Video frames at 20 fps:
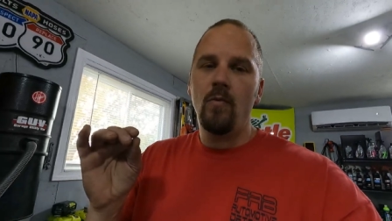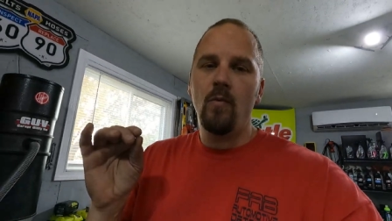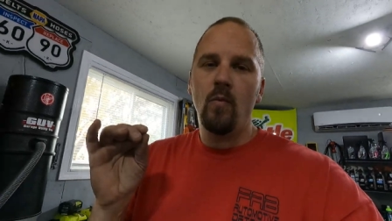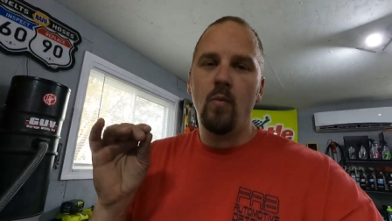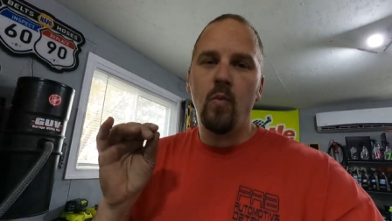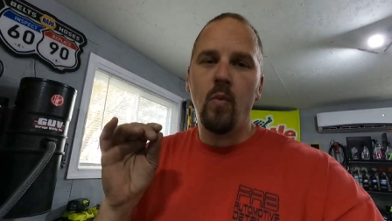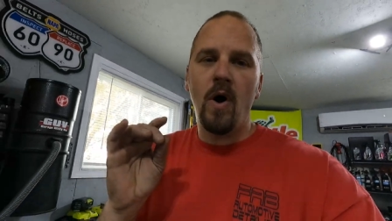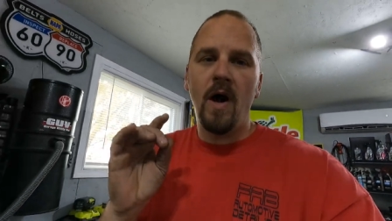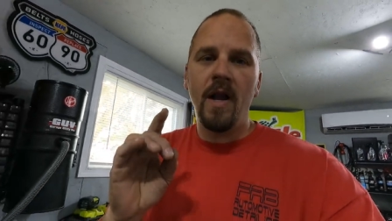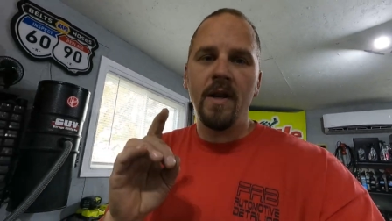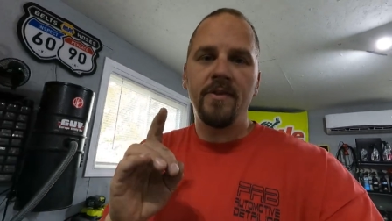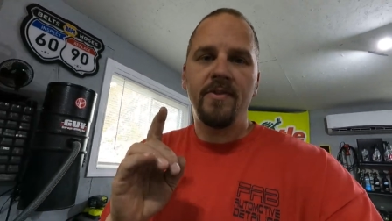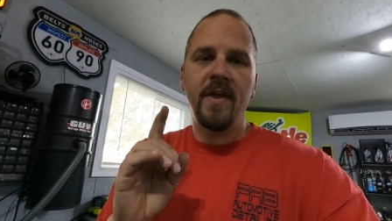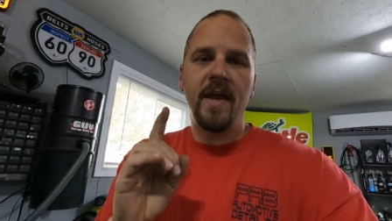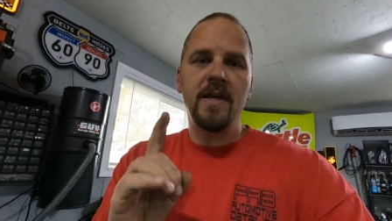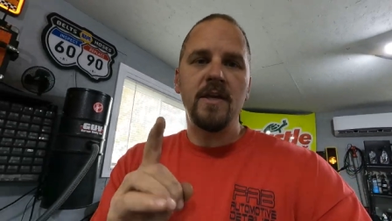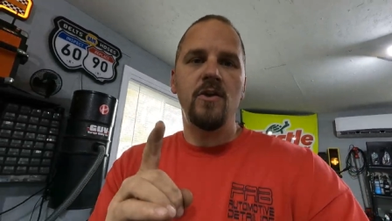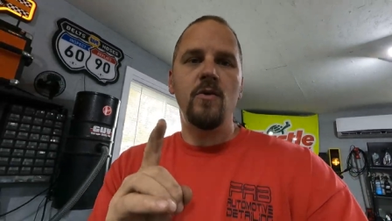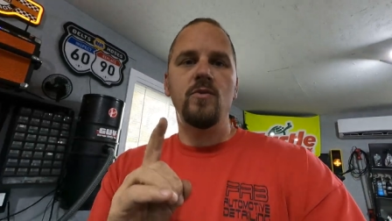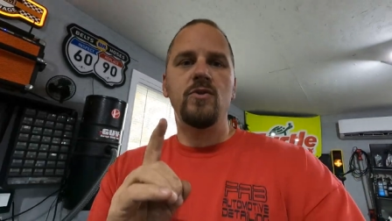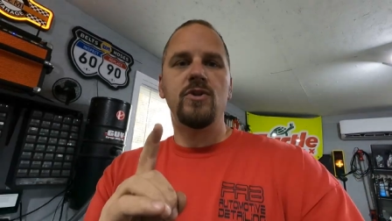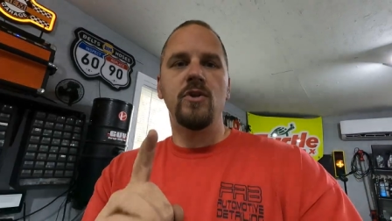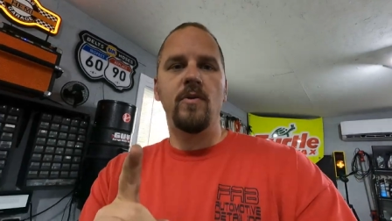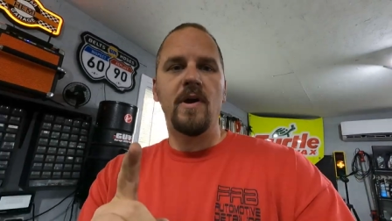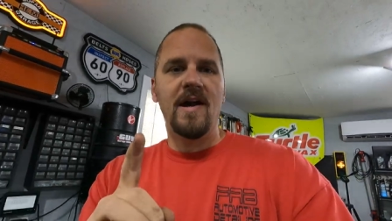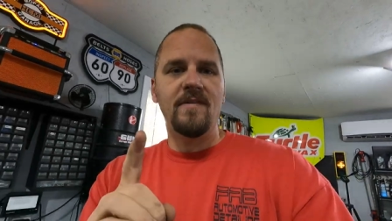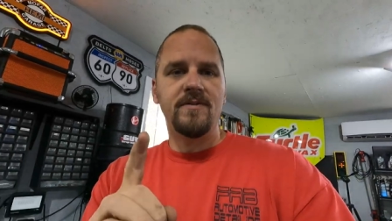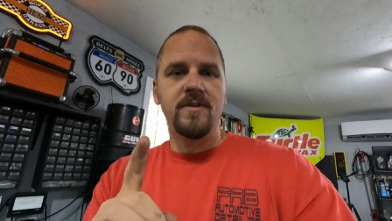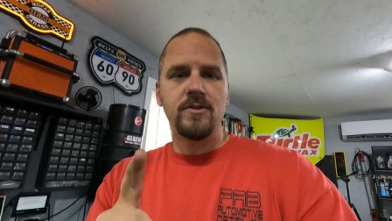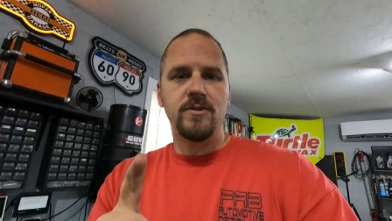One thing you
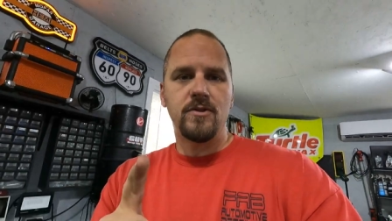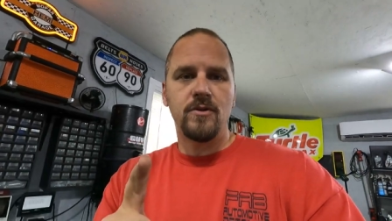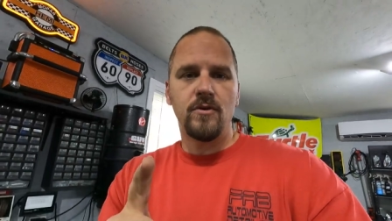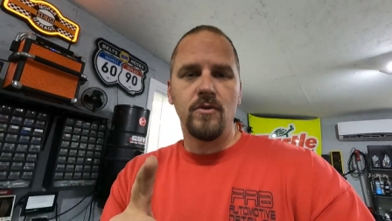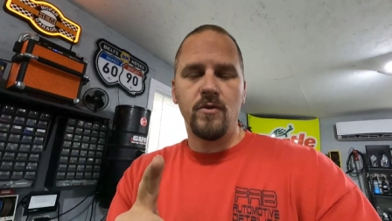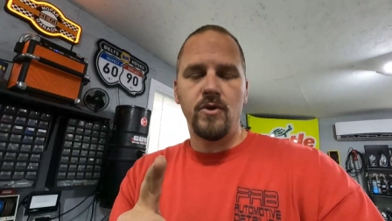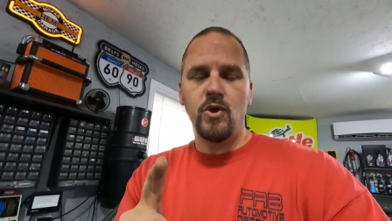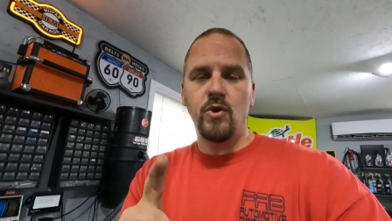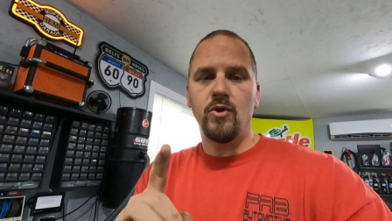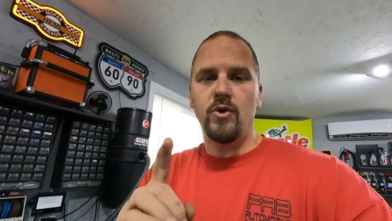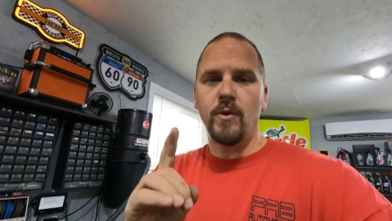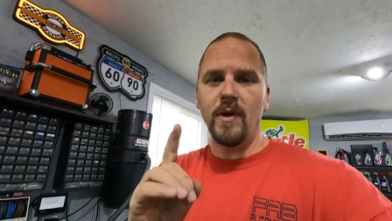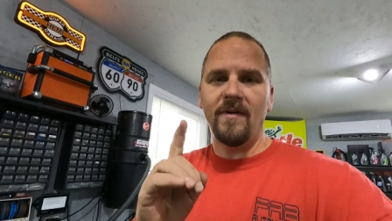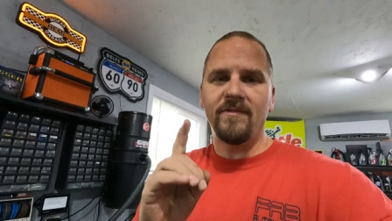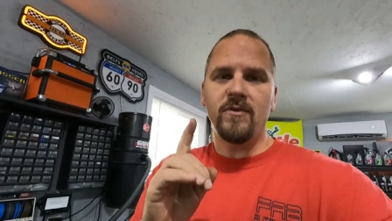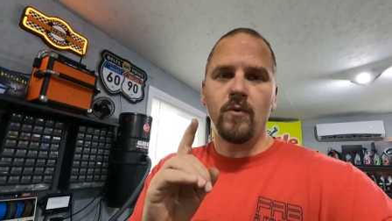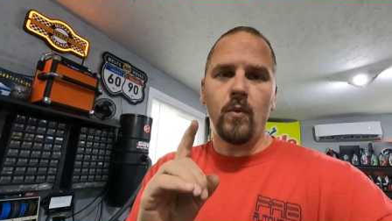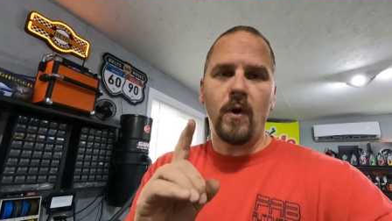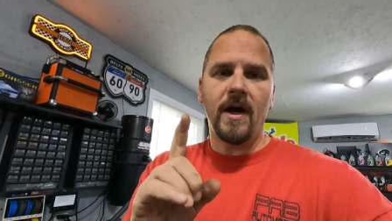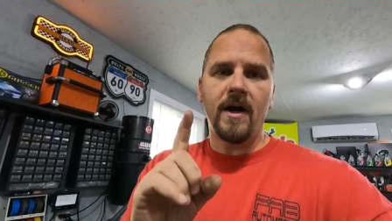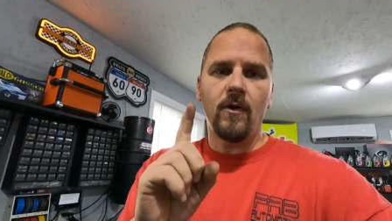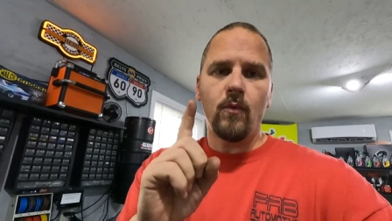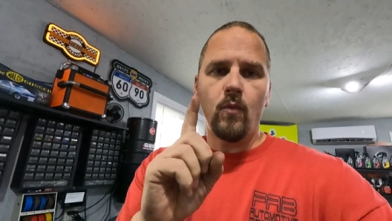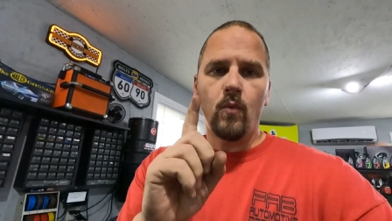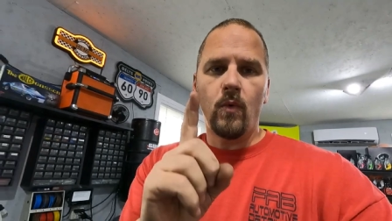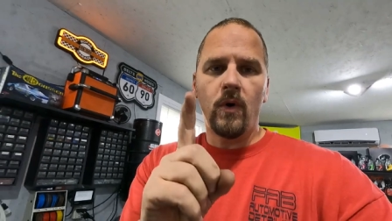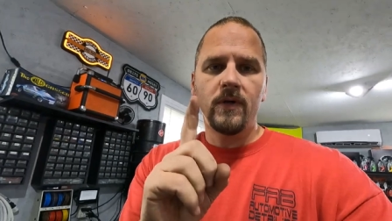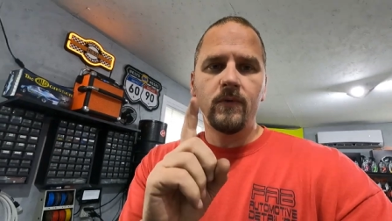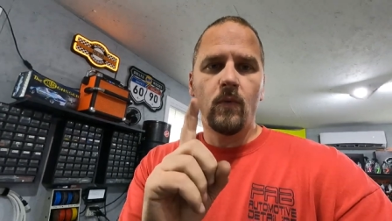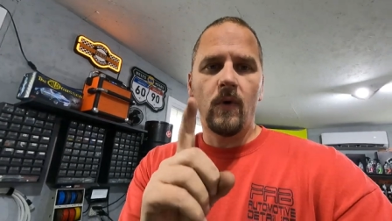do have to do, you do have to wire
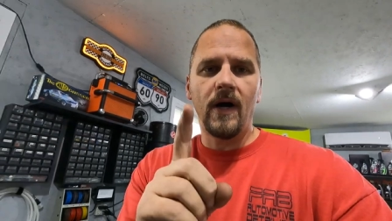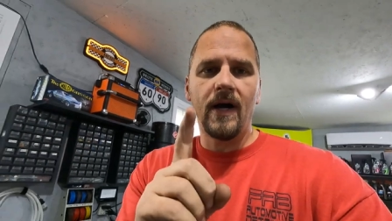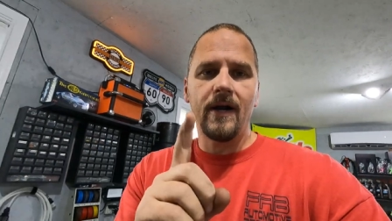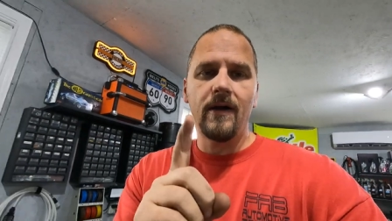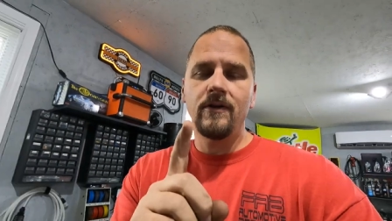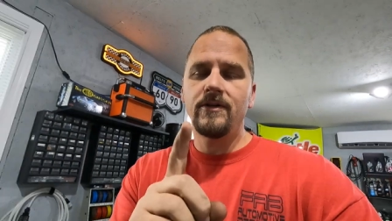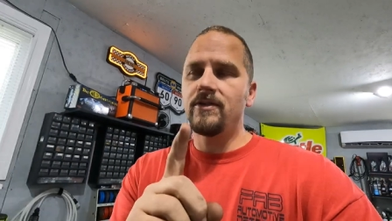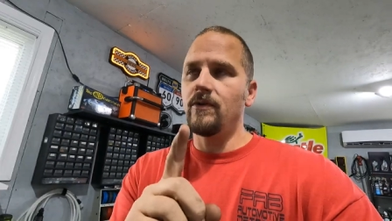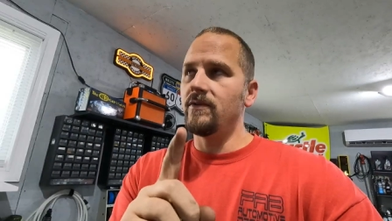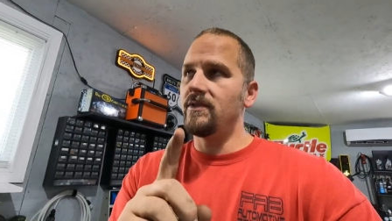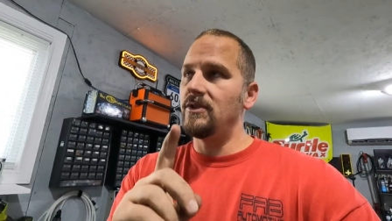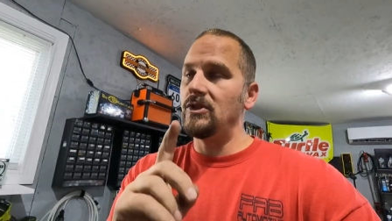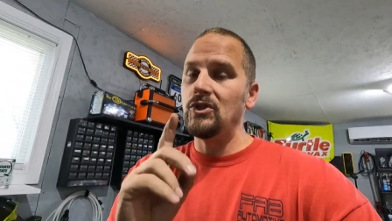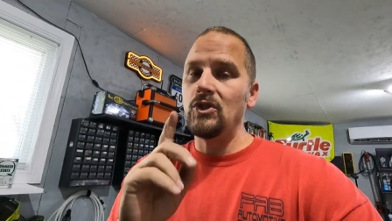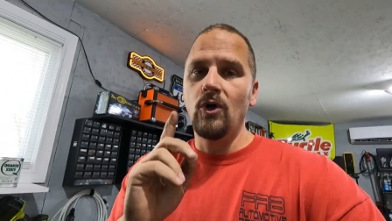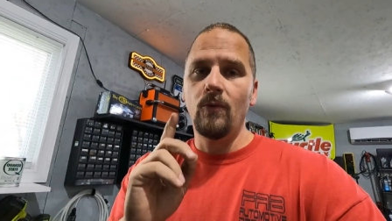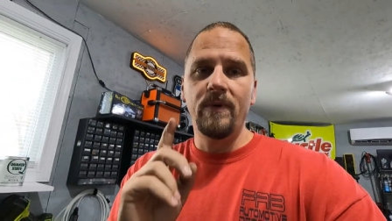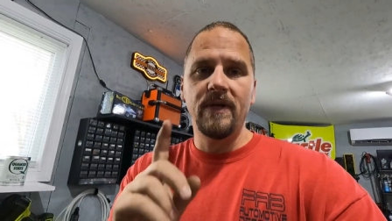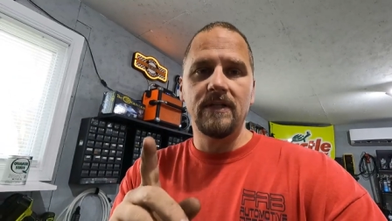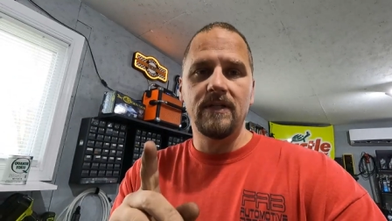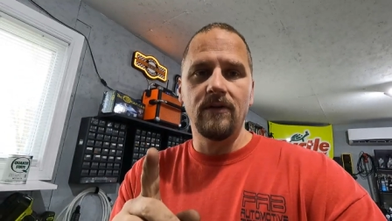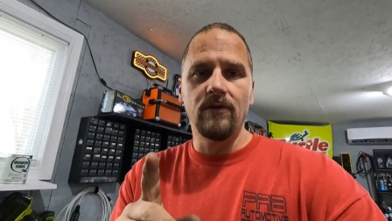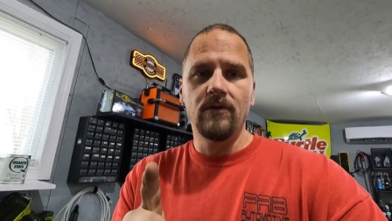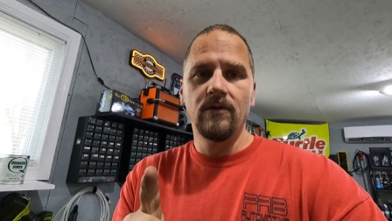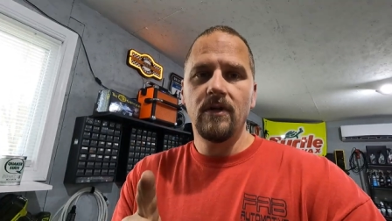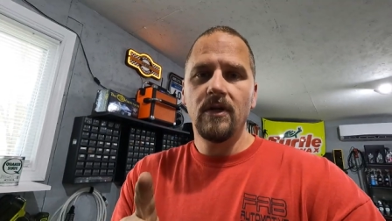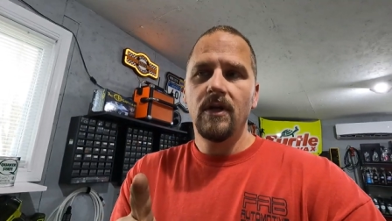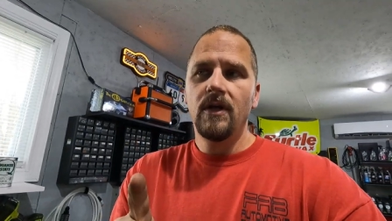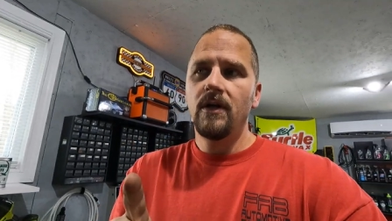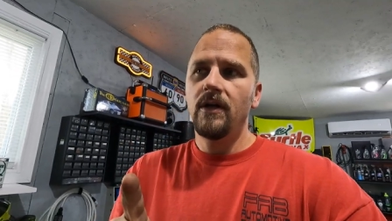one wire, so it's no big
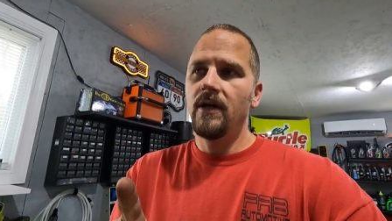deal.